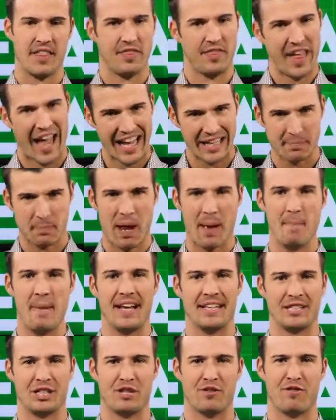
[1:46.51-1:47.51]
That's my
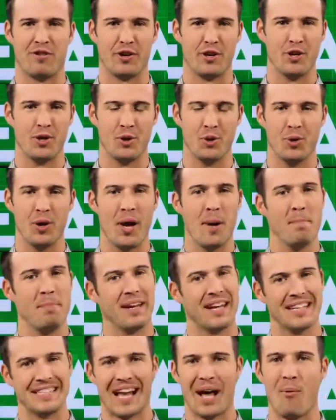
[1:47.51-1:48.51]
message for you
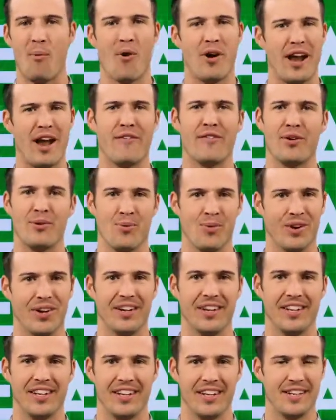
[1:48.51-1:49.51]
because I want
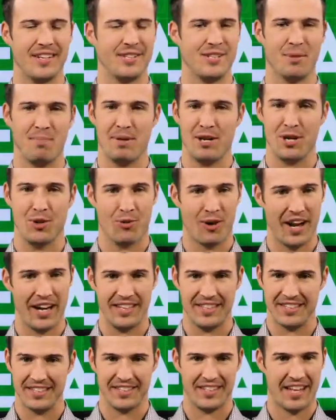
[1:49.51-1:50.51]
everyone to be
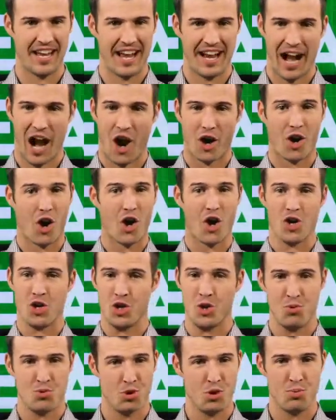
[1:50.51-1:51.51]
great. And our
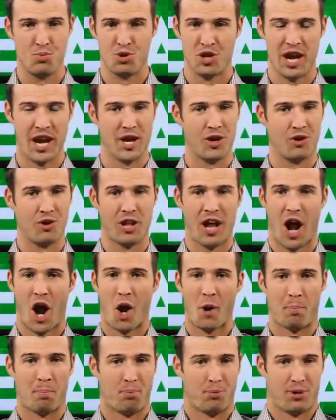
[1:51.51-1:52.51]
YouTube channel,
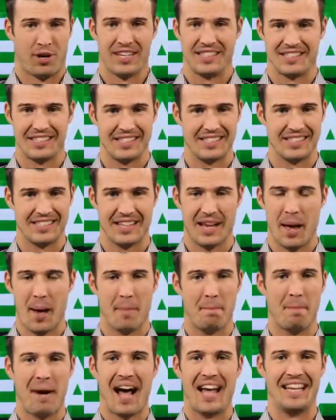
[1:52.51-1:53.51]
our presence,
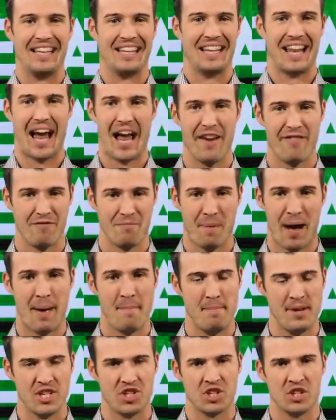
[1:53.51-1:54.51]
my life, my
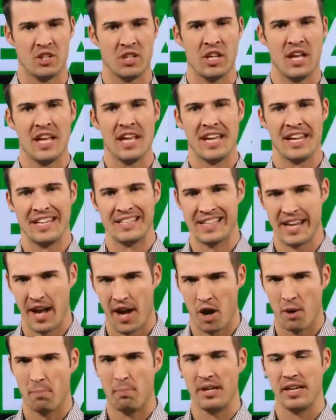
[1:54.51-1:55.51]
mission is
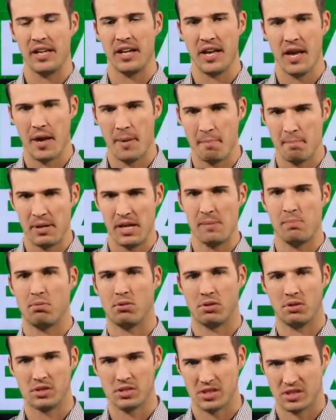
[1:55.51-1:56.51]
helping
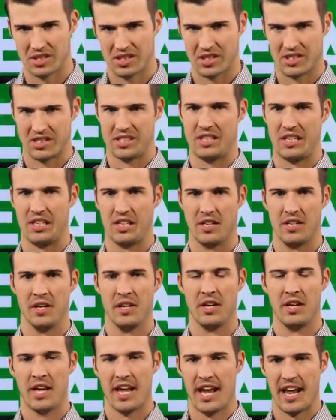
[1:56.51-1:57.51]
people succeed.
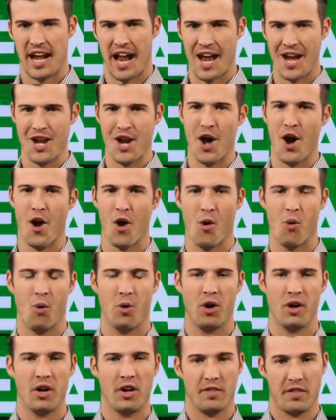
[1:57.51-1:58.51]
And I know
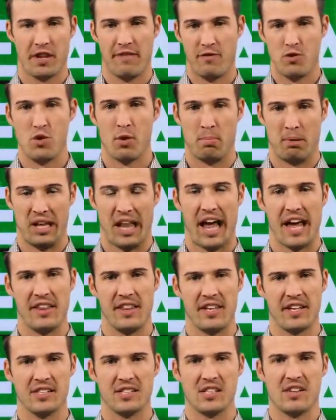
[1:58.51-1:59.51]
that if you apply
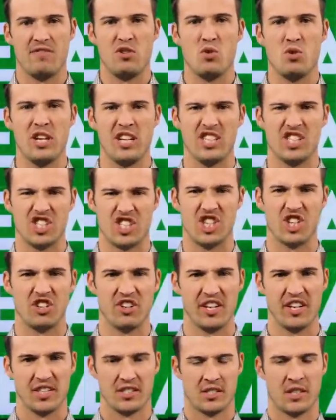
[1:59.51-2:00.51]
this, if you get
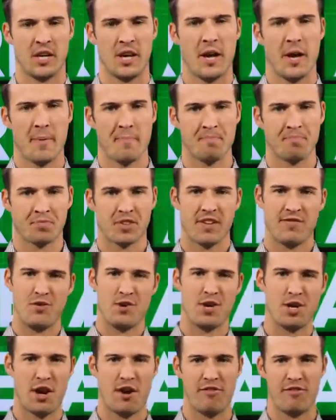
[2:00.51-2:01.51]
serious, if you
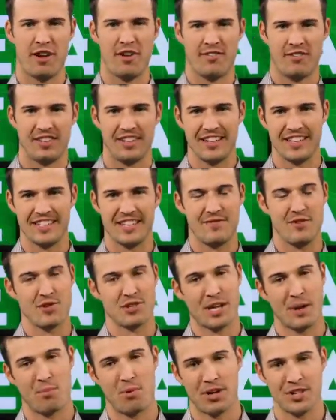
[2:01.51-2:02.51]
get off Netflix, if you
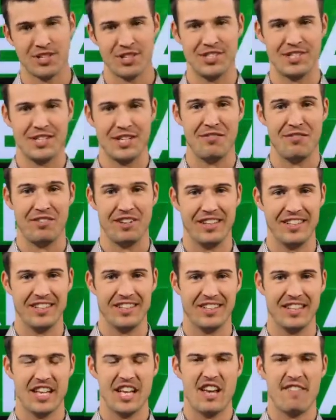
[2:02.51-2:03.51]
stop watching V,
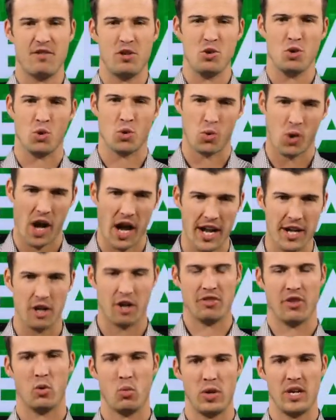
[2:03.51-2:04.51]
if you grind
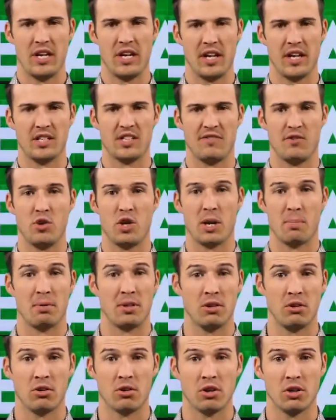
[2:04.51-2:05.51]
on the weekends, if you get up a
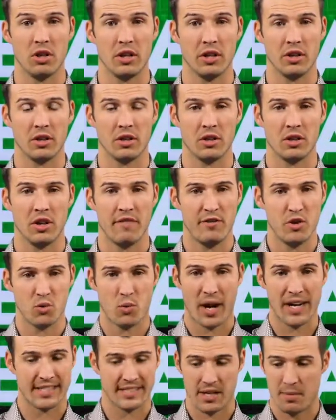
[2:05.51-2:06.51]
little earlier, if you
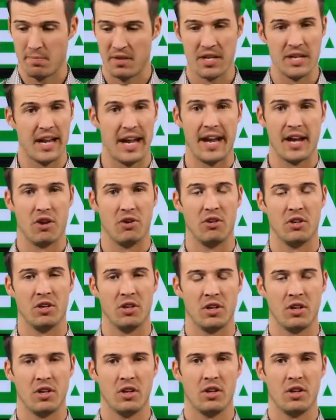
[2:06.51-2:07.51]
write something down,
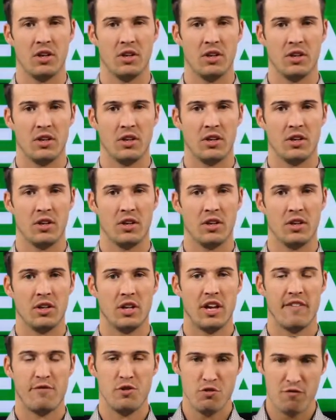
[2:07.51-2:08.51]

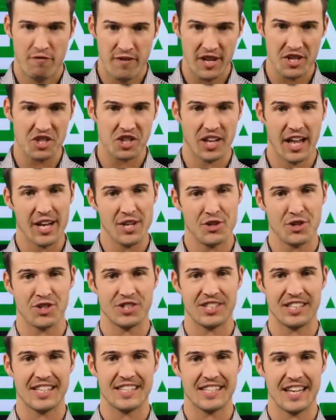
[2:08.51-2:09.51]
if you visualize your
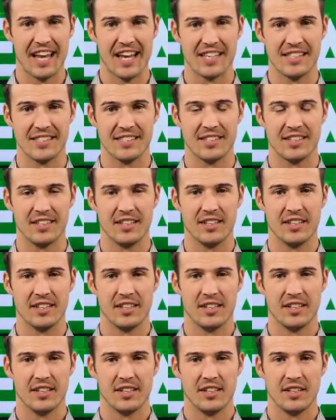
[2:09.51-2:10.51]
success,
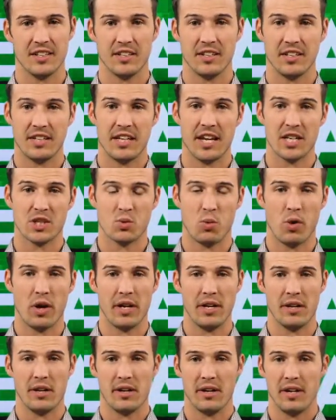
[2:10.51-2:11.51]
guess
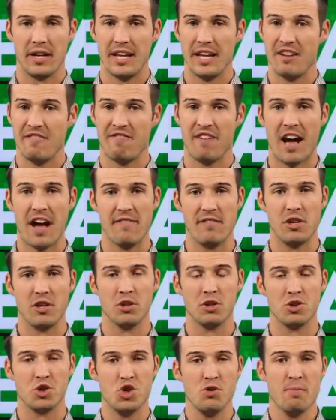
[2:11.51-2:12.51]
what? In five
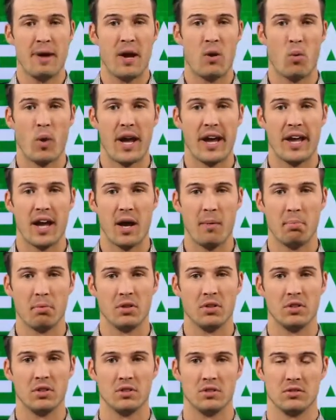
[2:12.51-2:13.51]
years, you may wake up,
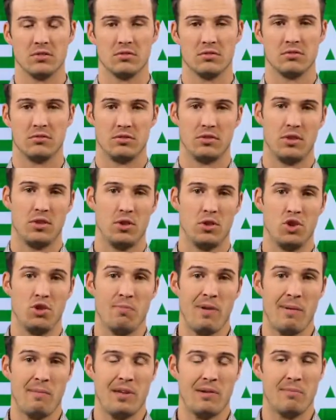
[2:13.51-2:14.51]
dude, you
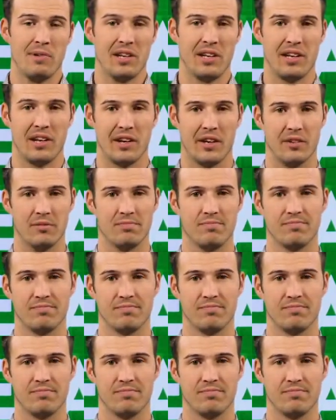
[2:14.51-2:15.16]
may be a millionaire.